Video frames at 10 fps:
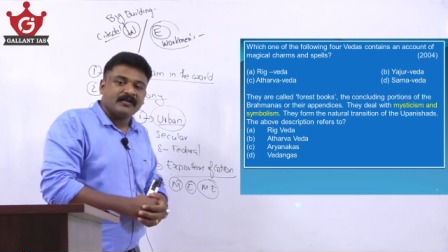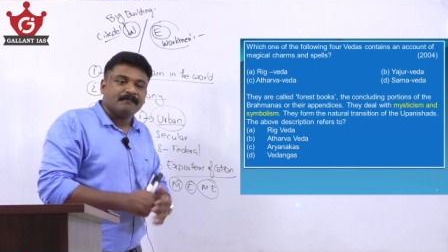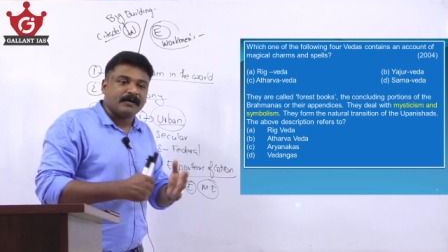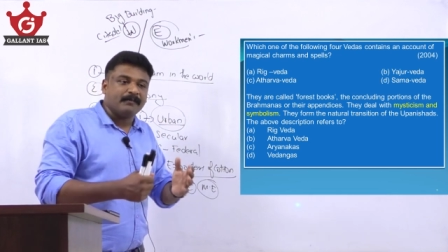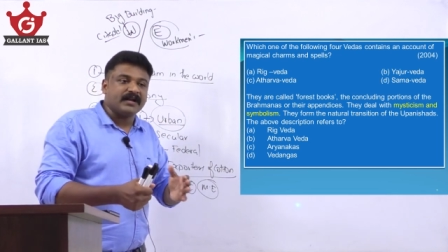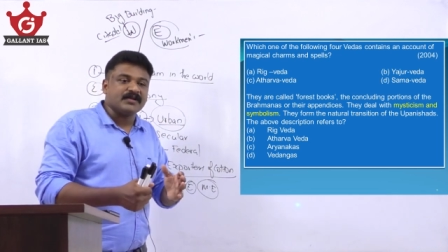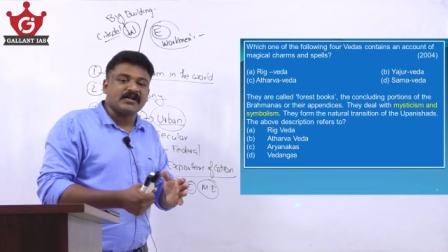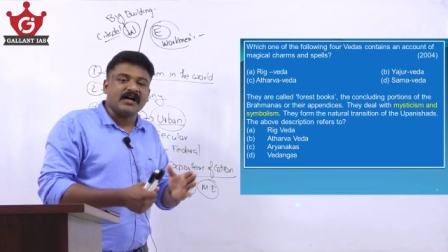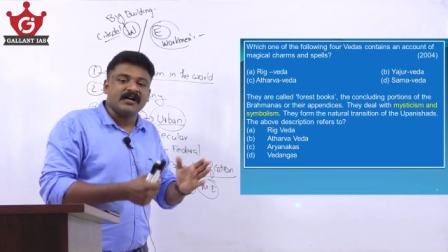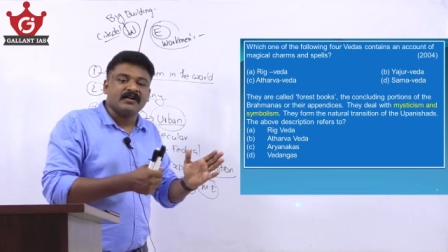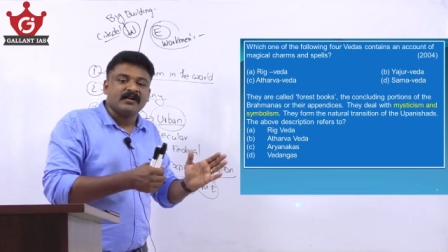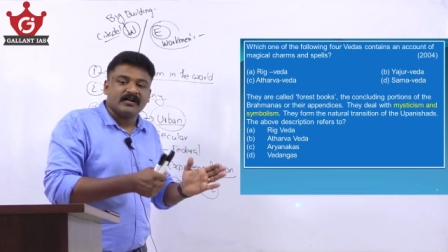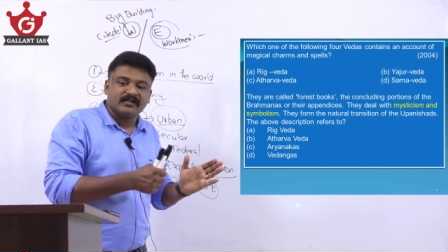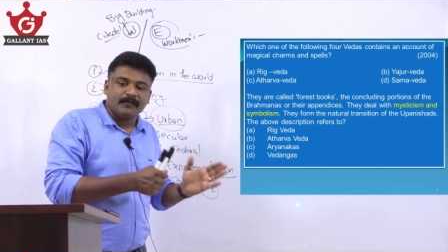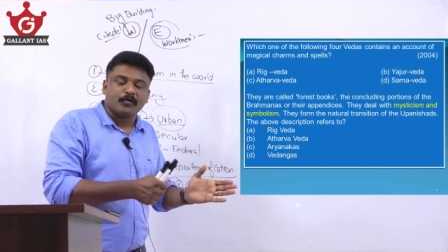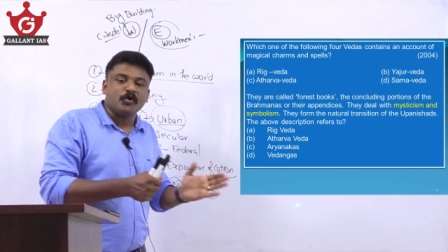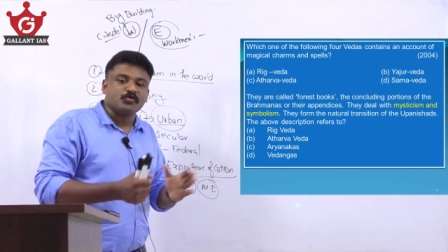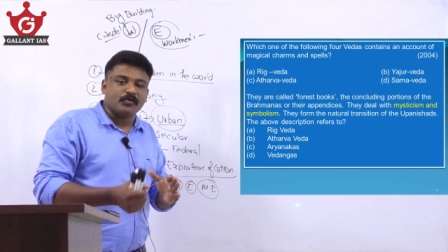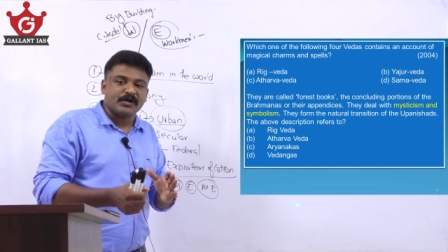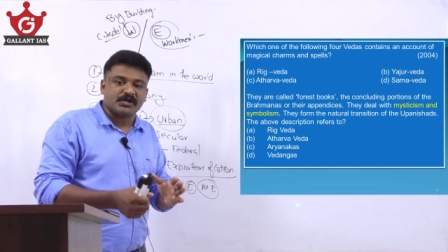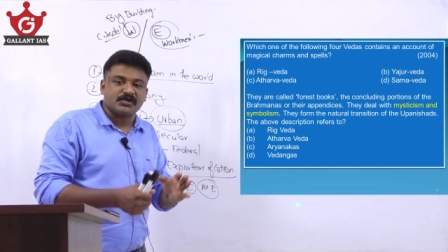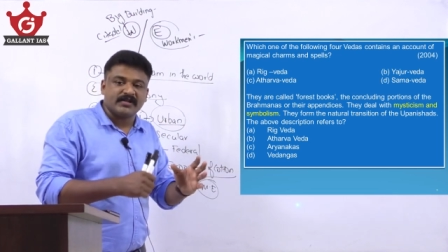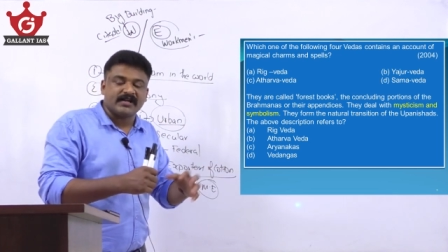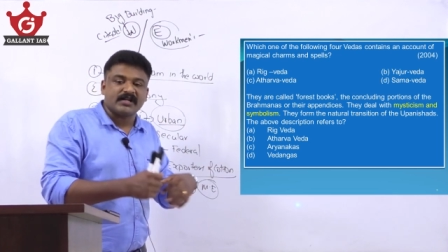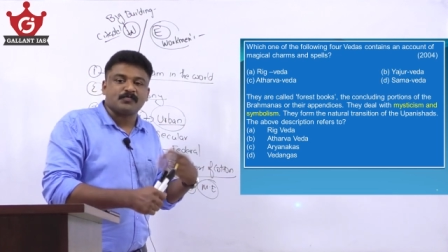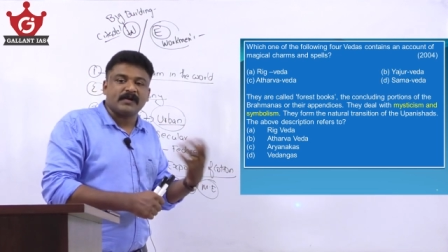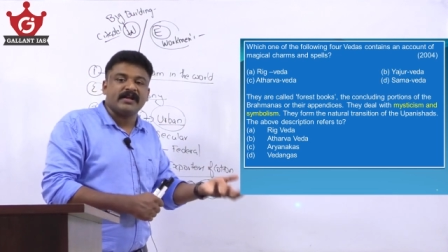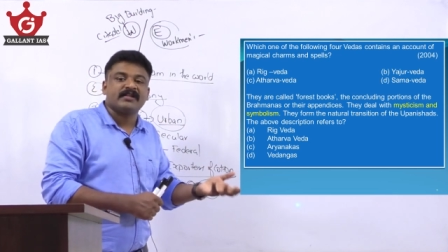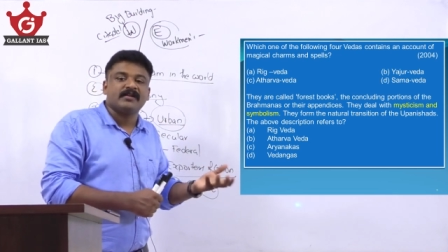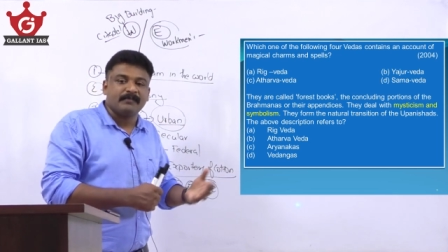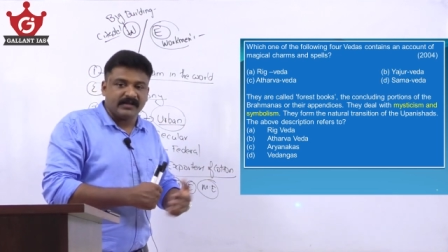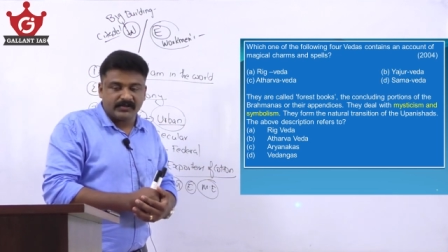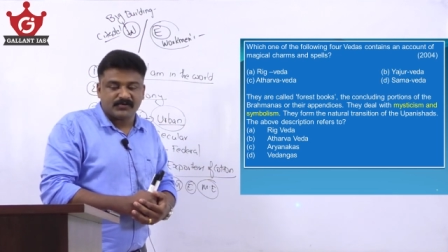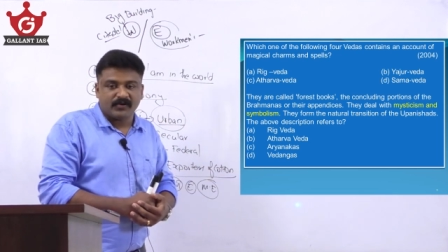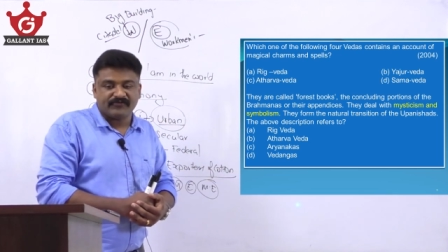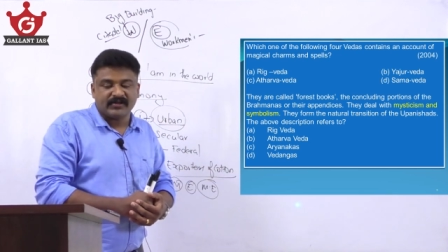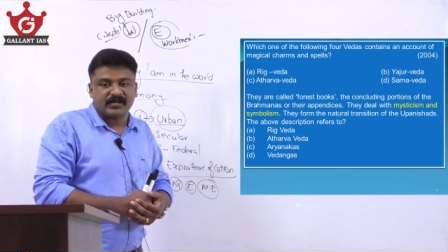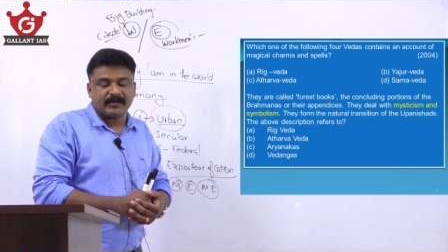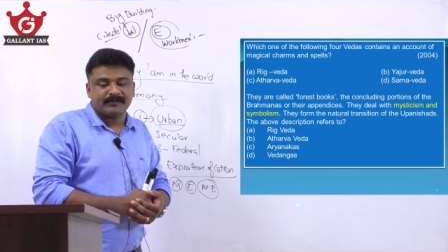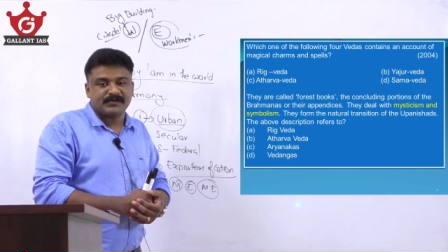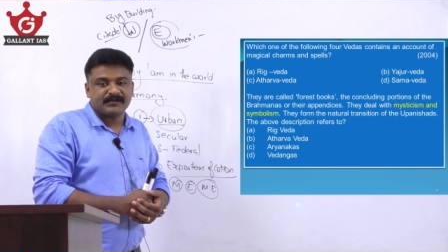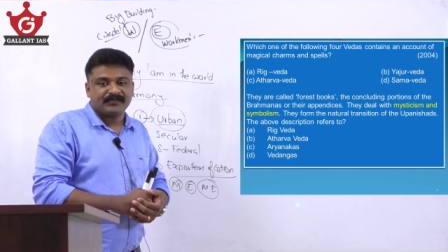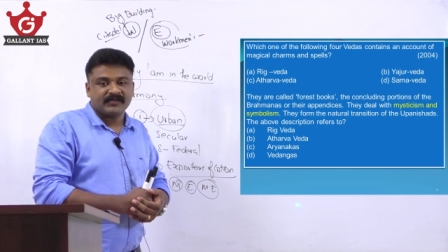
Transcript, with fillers: Brahmanas are uh, the prose versions. They are explaining the meanings of the hymns.